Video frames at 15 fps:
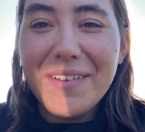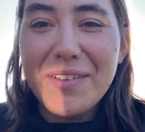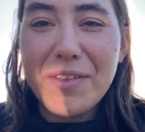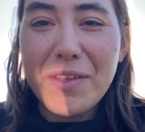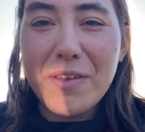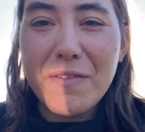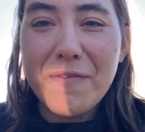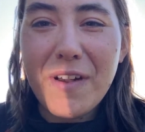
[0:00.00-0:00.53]
Do
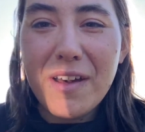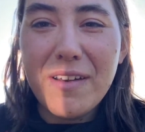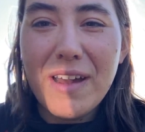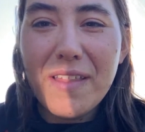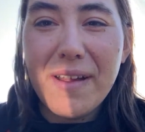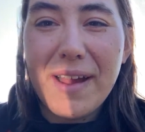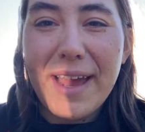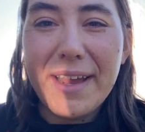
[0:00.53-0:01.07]
you follow
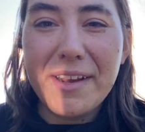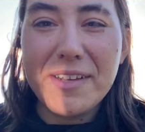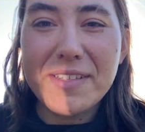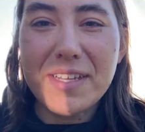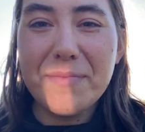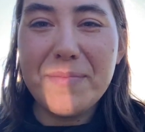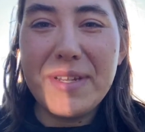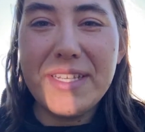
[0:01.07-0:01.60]
other hikers
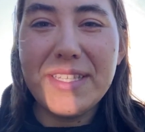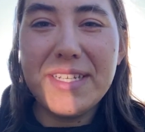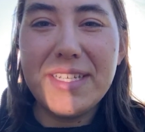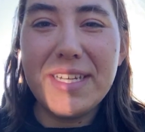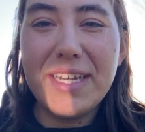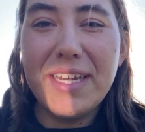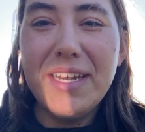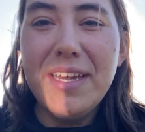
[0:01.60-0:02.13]
on the
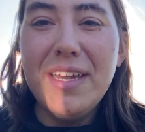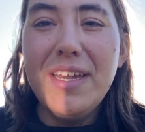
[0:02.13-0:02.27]
PCT?